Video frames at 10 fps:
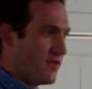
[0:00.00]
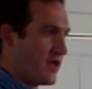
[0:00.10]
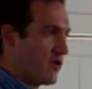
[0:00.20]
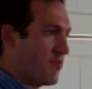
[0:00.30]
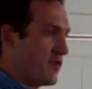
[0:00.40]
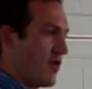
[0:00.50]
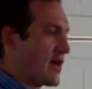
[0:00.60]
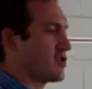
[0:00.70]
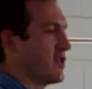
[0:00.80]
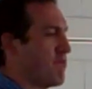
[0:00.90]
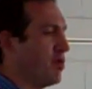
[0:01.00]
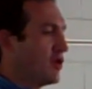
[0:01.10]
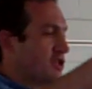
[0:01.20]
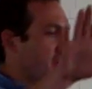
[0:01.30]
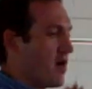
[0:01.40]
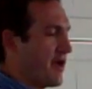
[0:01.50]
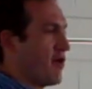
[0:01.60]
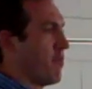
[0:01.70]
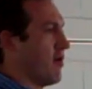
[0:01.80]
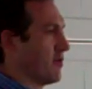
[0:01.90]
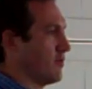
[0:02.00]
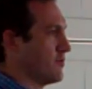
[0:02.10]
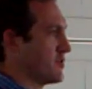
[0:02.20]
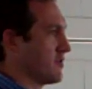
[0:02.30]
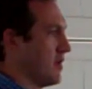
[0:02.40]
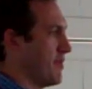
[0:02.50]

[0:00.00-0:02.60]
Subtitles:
That you're actually pushing on air particles.